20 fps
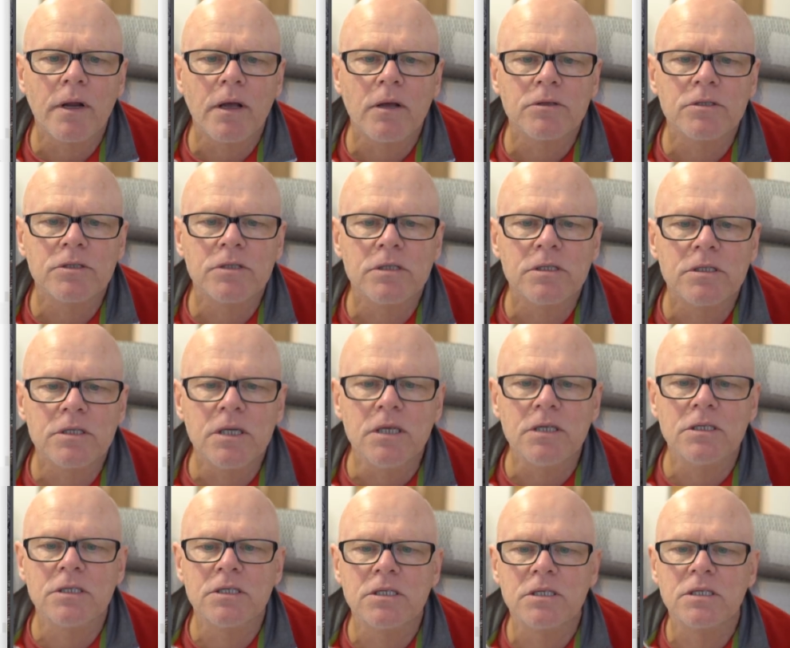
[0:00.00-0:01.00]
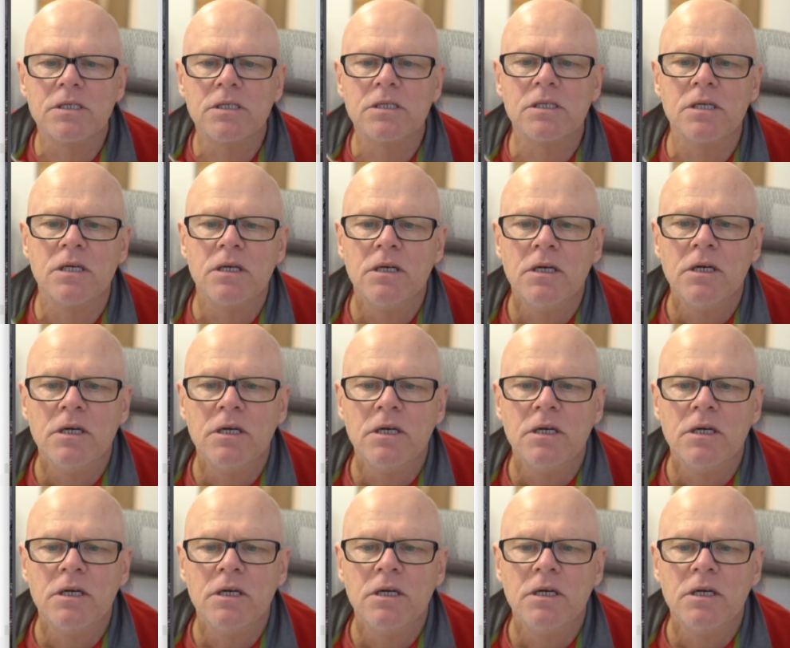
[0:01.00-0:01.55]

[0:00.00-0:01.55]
else is it?